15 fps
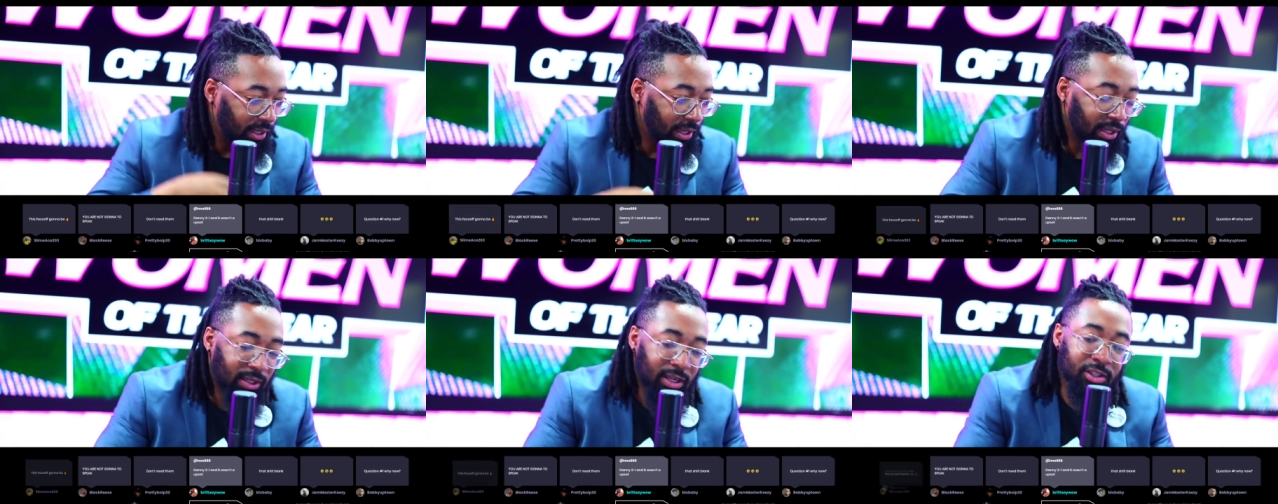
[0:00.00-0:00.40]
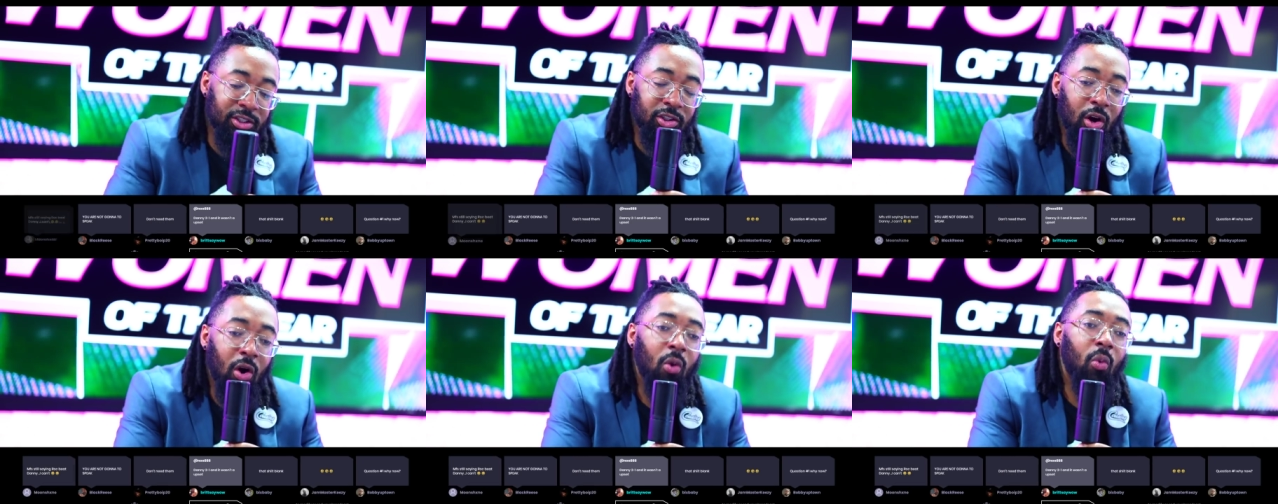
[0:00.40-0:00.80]
There's
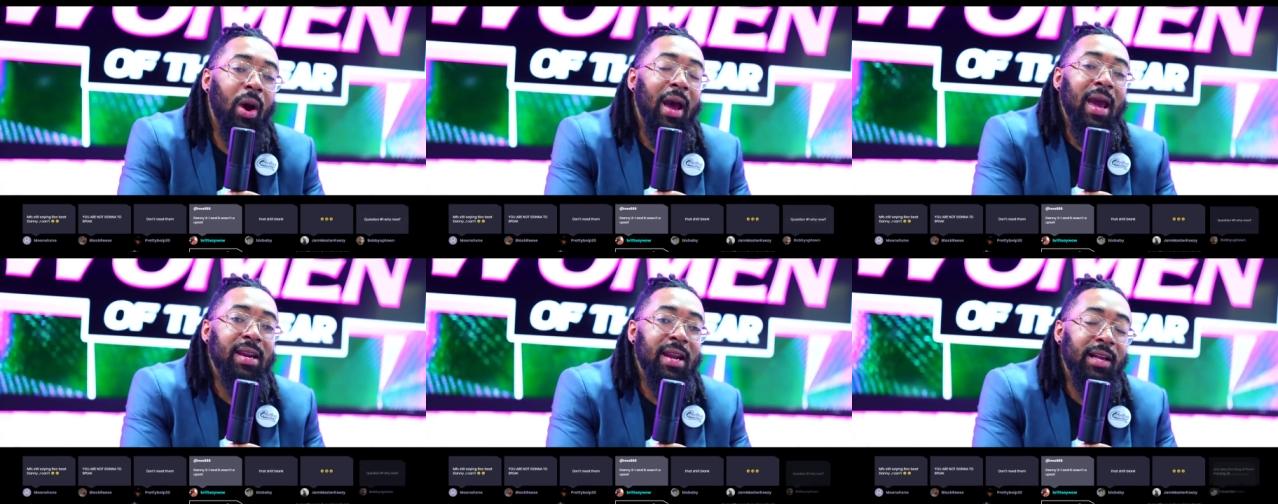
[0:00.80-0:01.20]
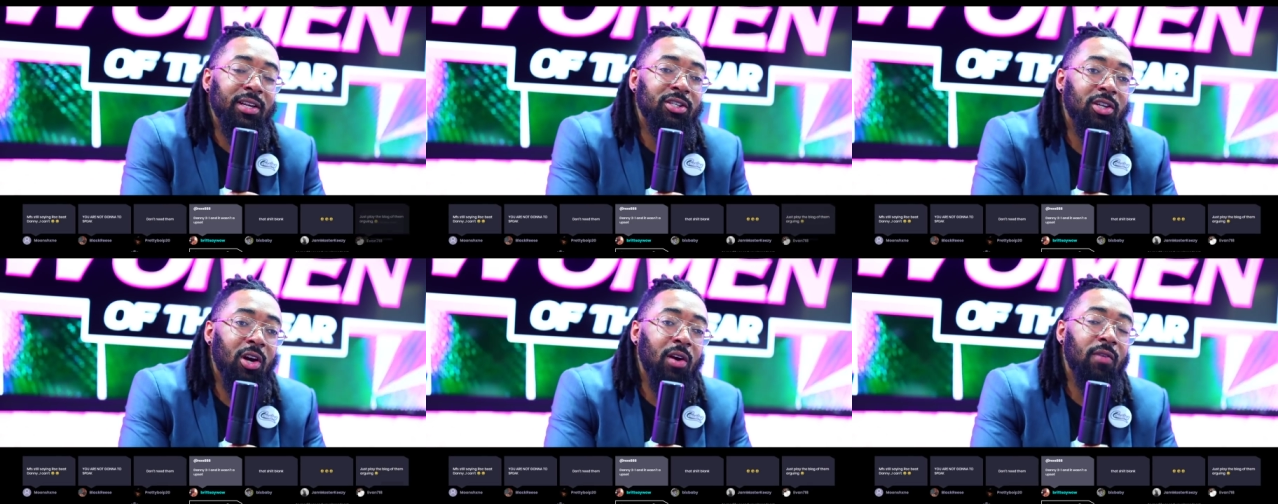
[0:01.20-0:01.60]
no way that
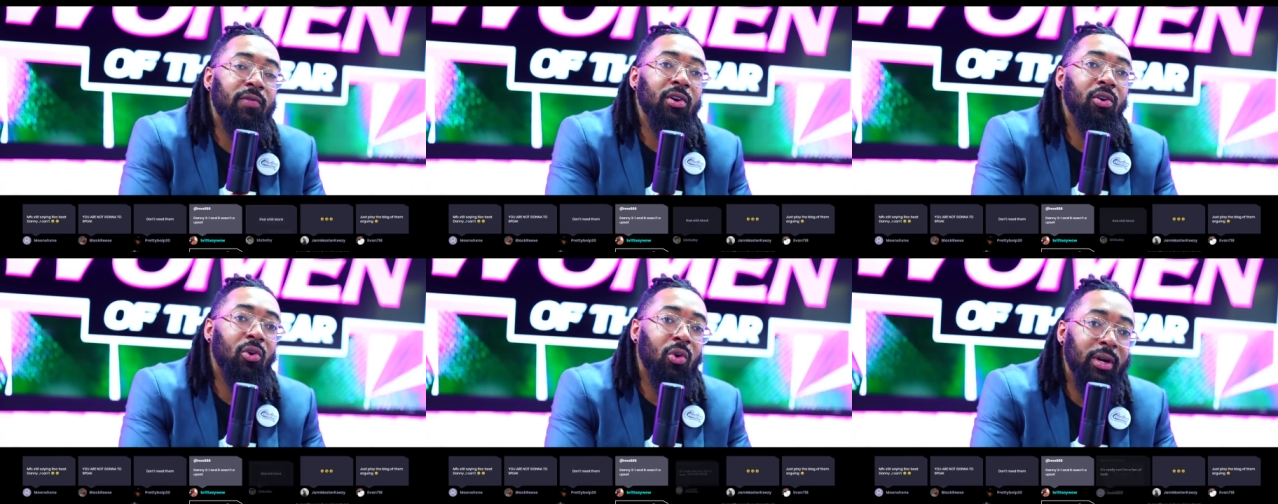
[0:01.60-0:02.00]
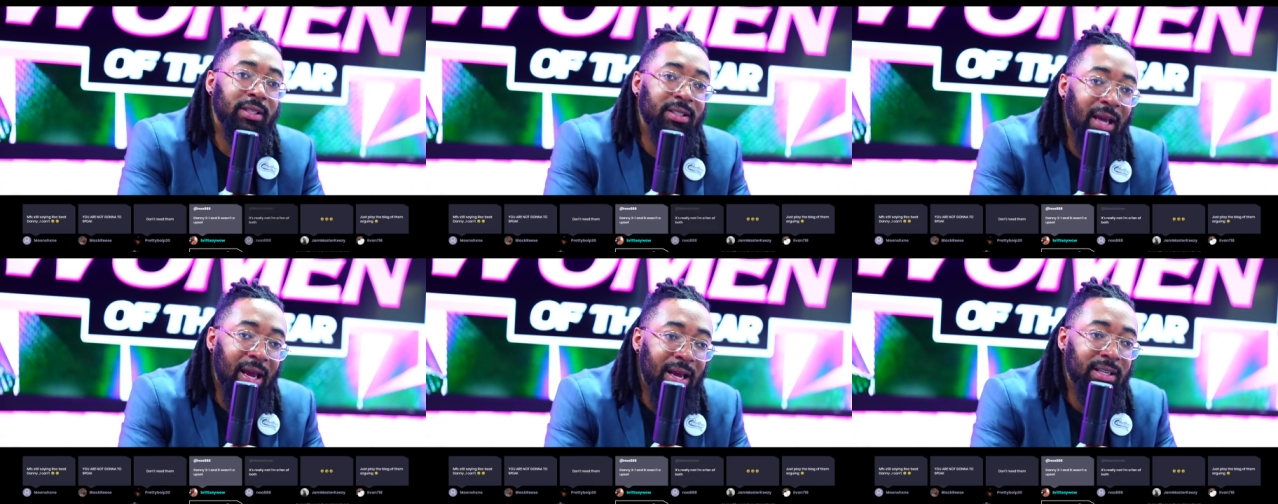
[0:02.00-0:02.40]
Surf and
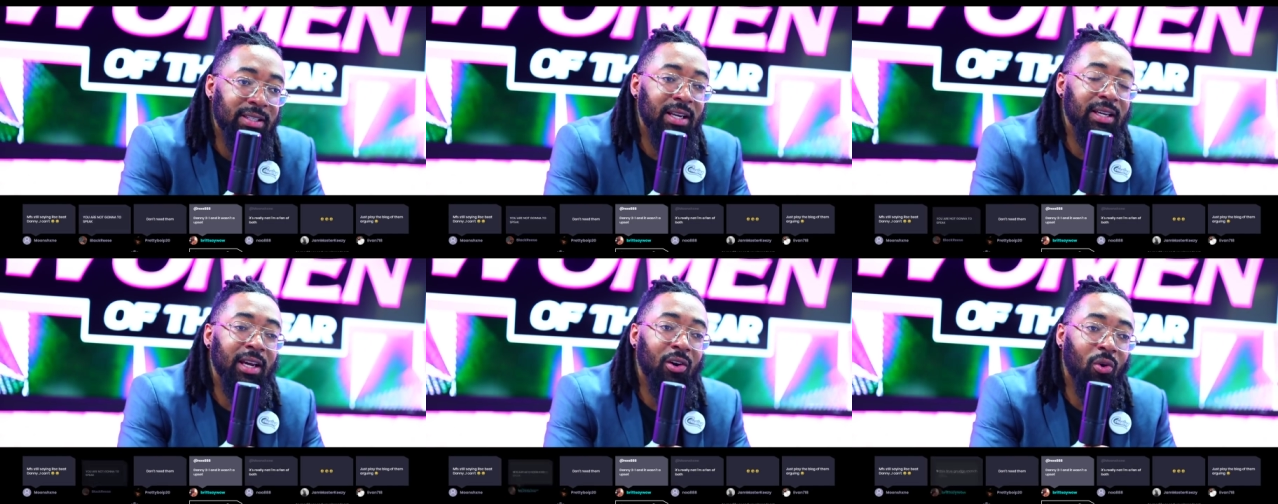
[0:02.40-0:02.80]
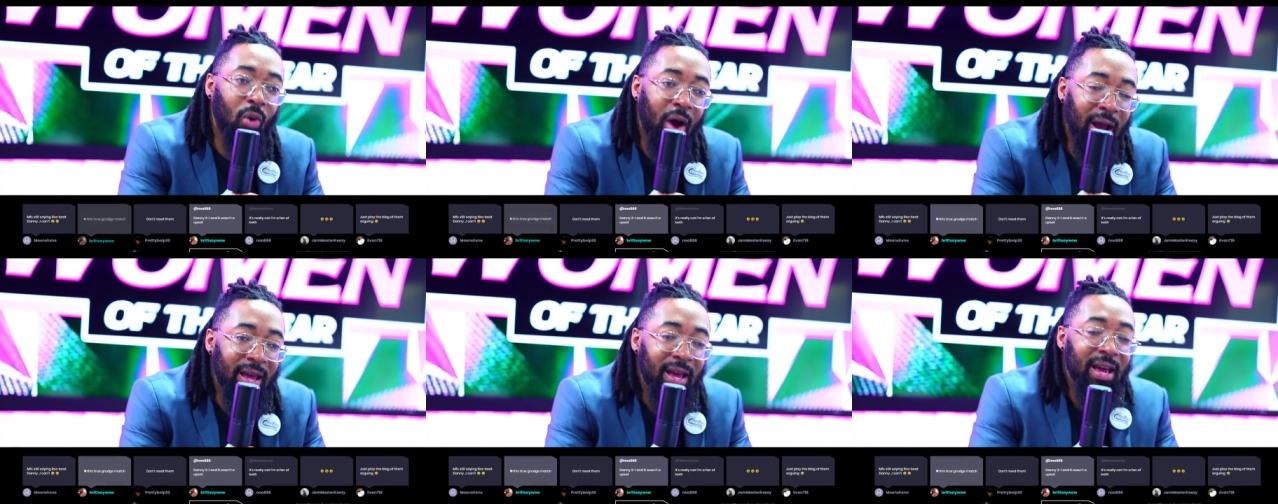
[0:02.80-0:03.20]
Cortez to get
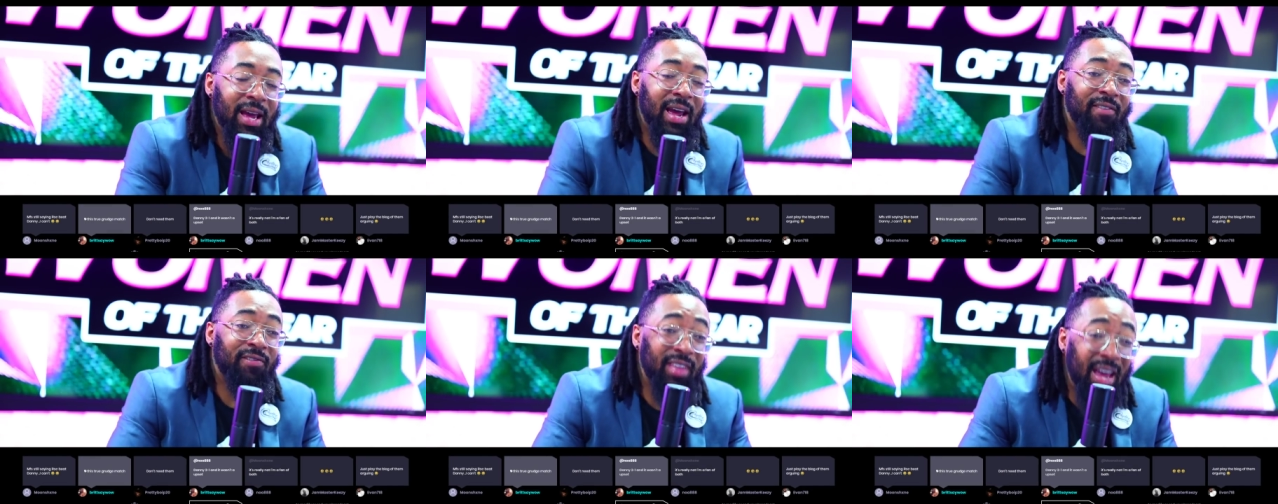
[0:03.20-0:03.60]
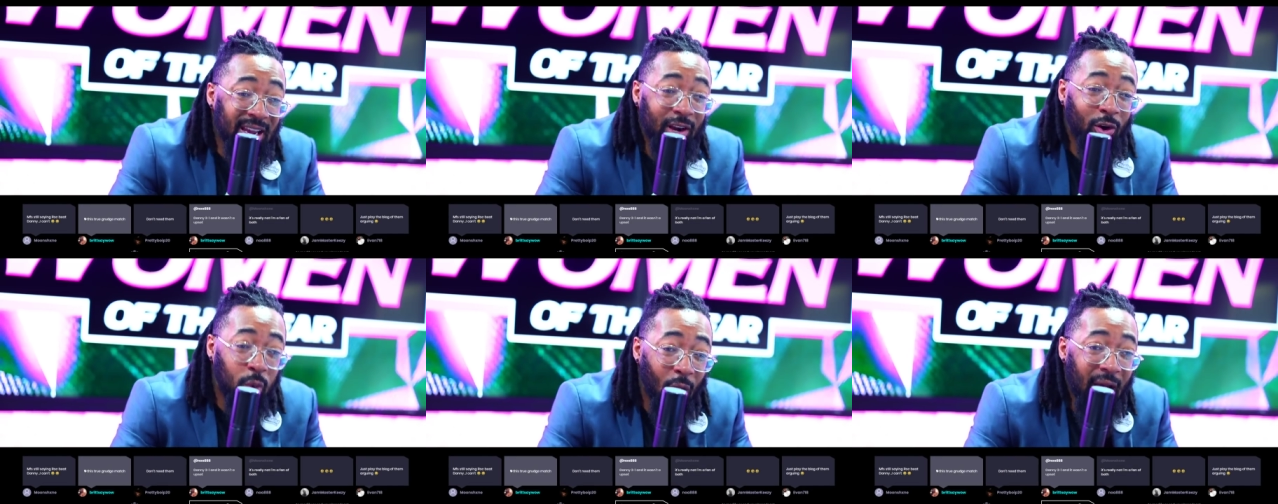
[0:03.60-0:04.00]
quiet. If they get
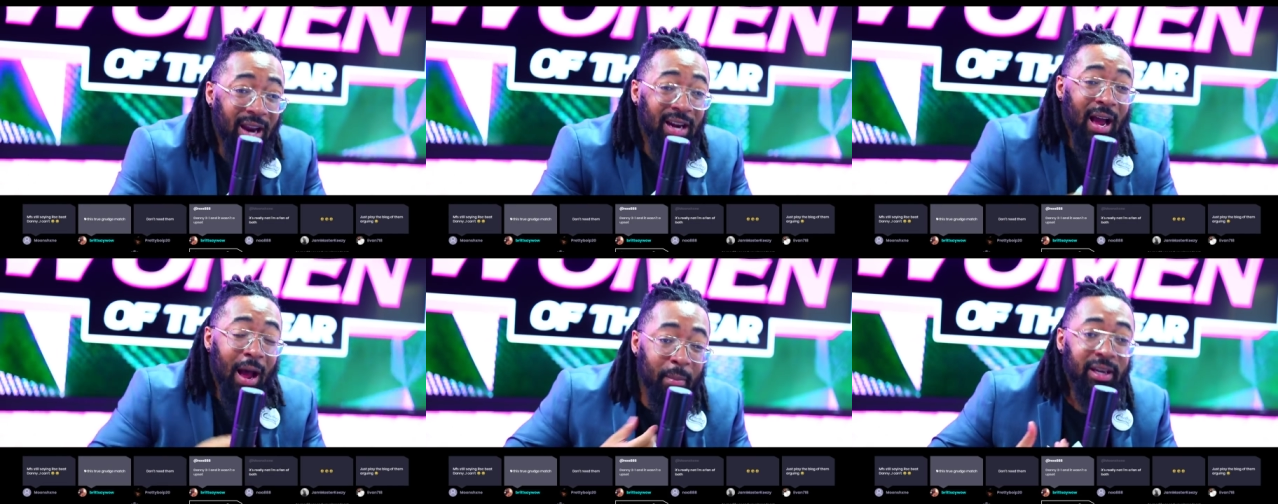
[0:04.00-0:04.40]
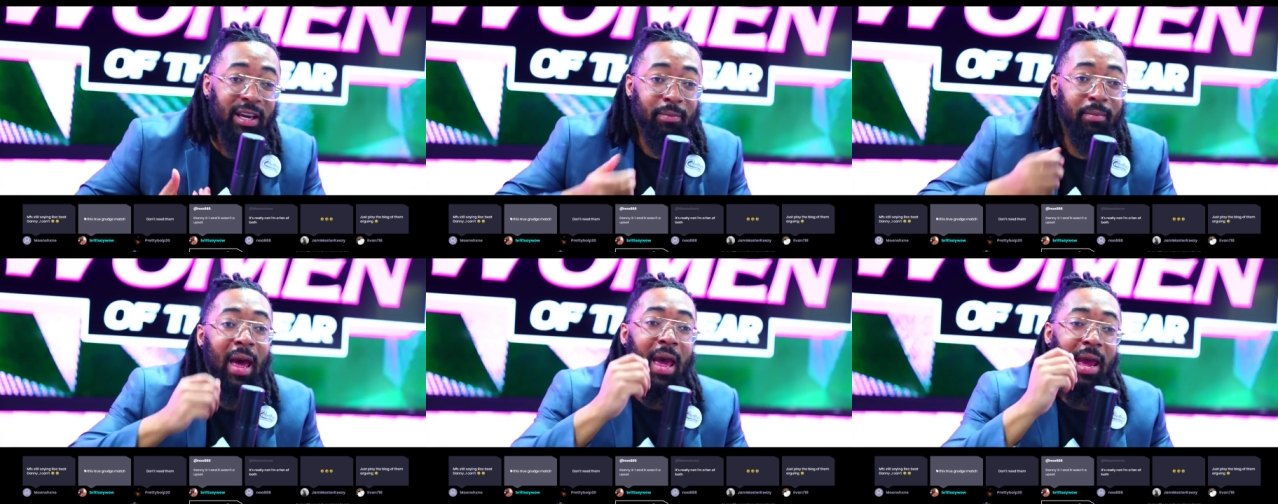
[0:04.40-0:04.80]
quiet, I'm gonna get
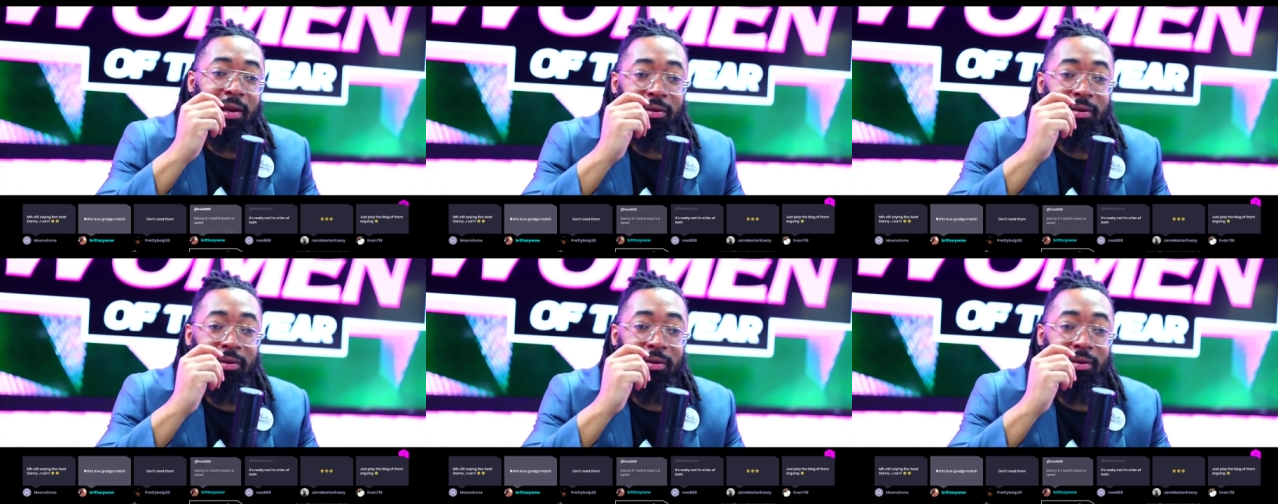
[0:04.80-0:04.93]
mad.